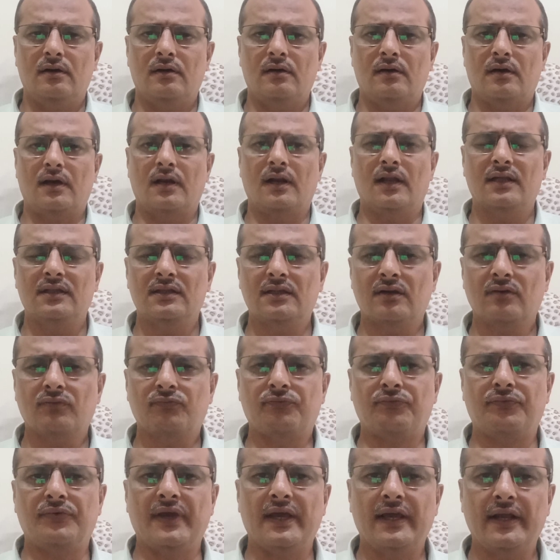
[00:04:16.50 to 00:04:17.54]
another
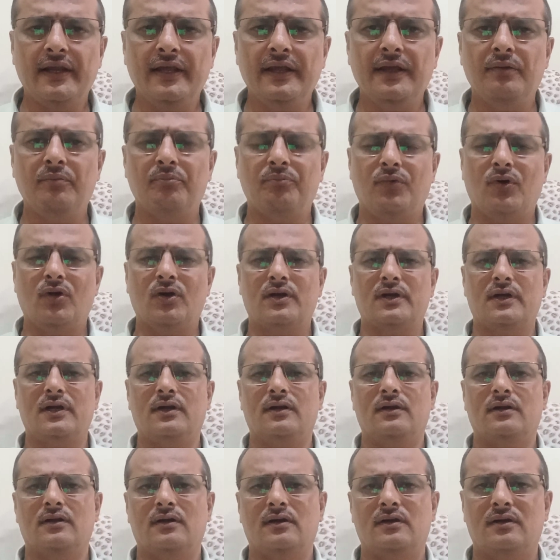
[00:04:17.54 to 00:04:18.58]
very
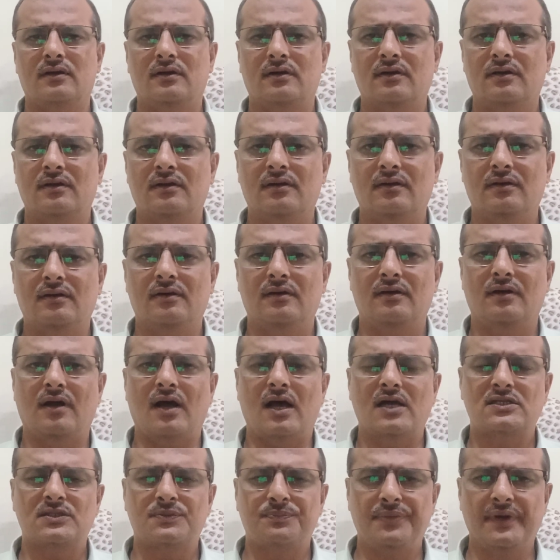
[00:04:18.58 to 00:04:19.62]
important
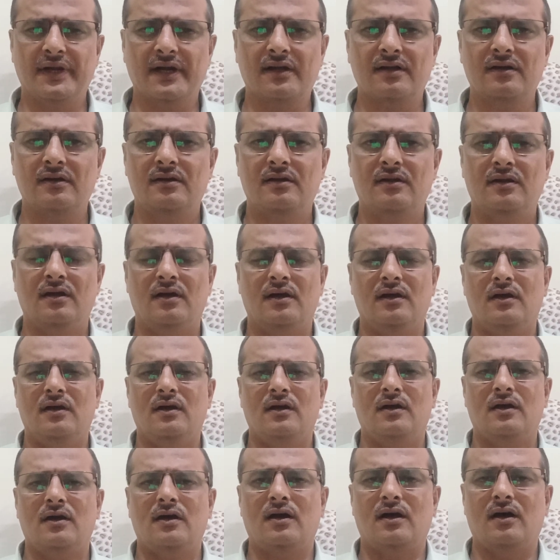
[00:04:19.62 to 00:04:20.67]
aspect
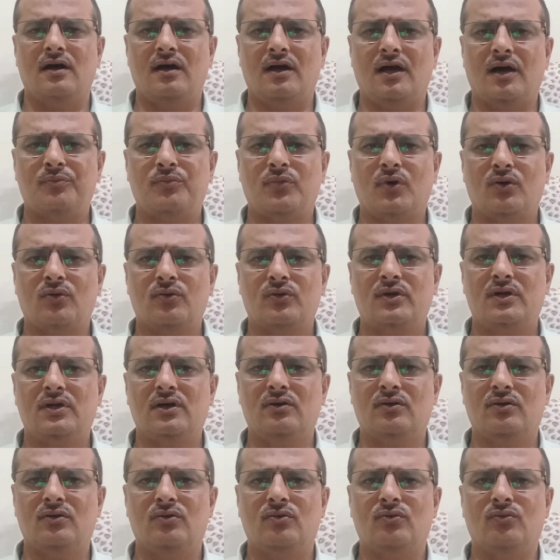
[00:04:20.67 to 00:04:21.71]
about
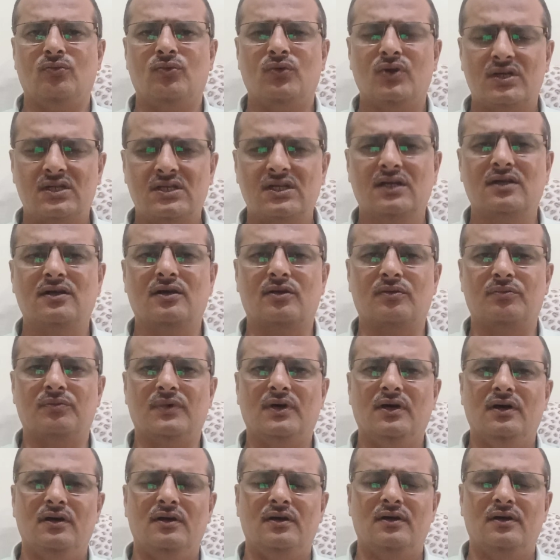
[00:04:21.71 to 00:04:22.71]
the Vrishya Karma,